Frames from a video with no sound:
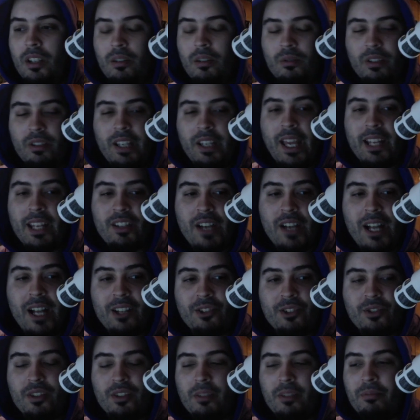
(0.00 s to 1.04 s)
Get
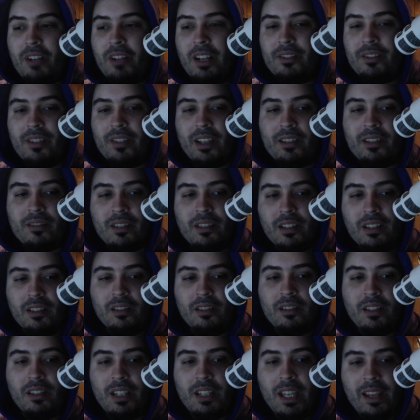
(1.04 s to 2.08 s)
Challenger in the process.
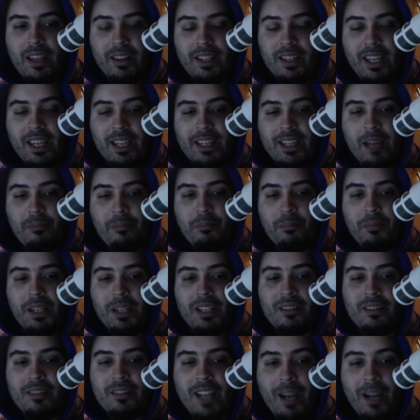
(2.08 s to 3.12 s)
Get that
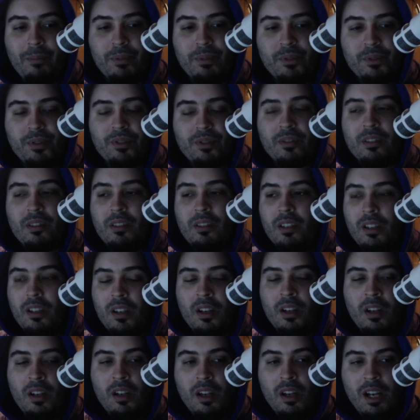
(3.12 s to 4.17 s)
mini stat boost.
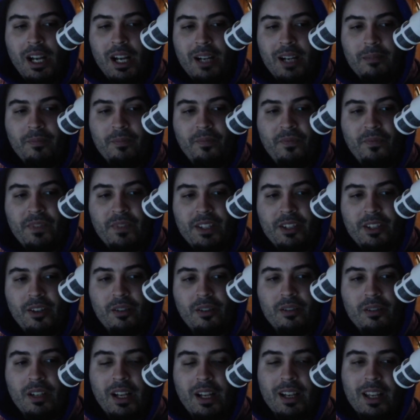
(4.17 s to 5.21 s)

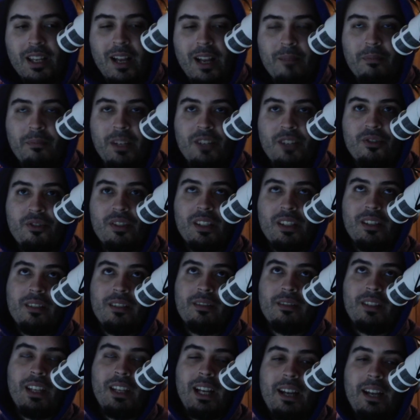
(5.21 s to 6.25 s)
So I'm interested to
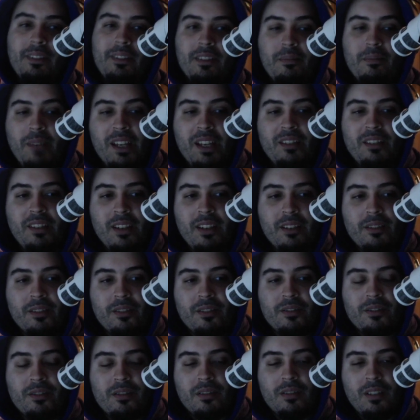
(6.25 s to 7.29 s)
see how these Mage
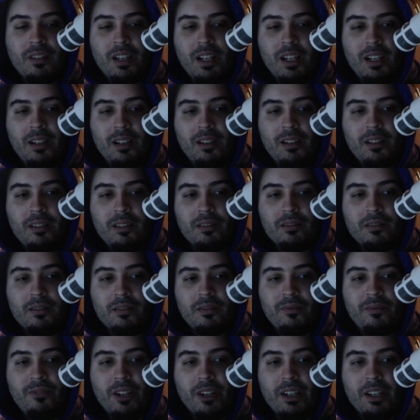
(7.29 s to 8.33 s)
Seekers
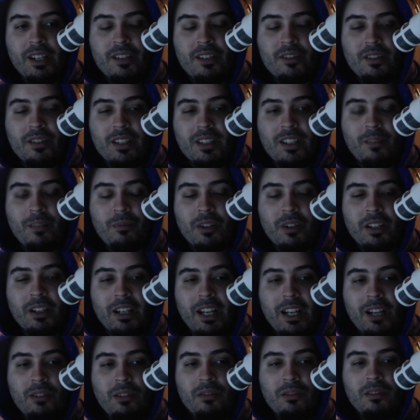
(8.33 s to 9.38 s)
variations end up
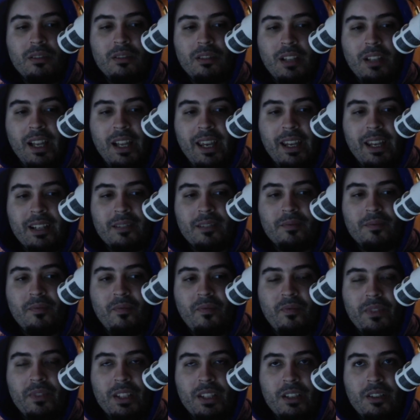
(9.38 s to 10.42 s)
working out. Like,
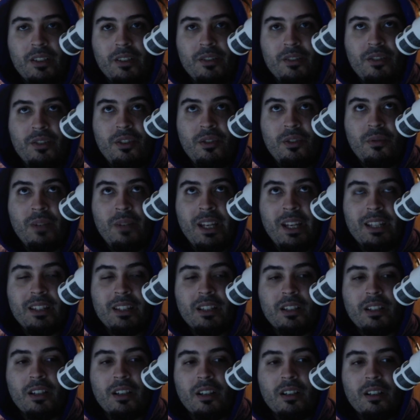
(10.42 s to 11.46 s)
could you hit the
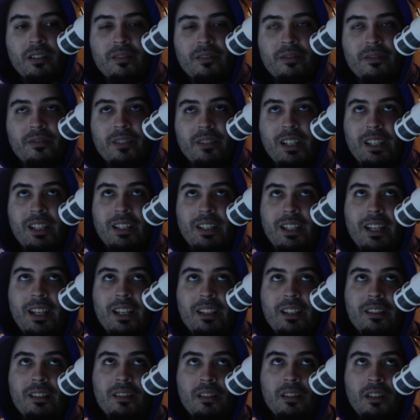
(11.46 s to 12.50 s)
curve and
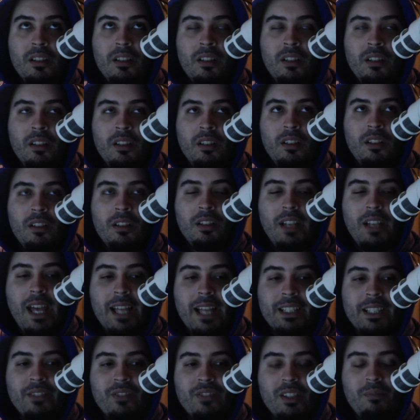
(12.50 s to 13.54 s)
then
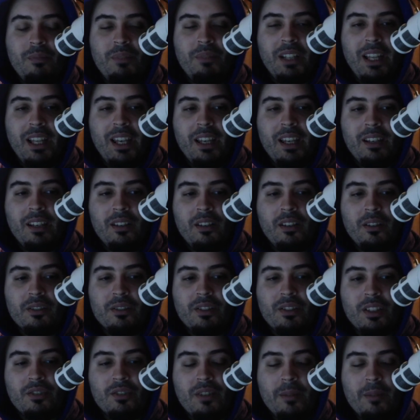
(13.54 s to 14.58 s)
actively play, a
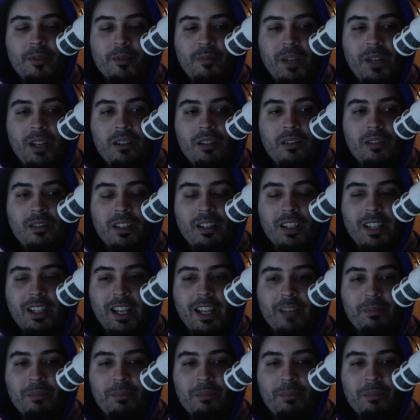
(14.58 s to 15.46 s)
6-drop spell and like be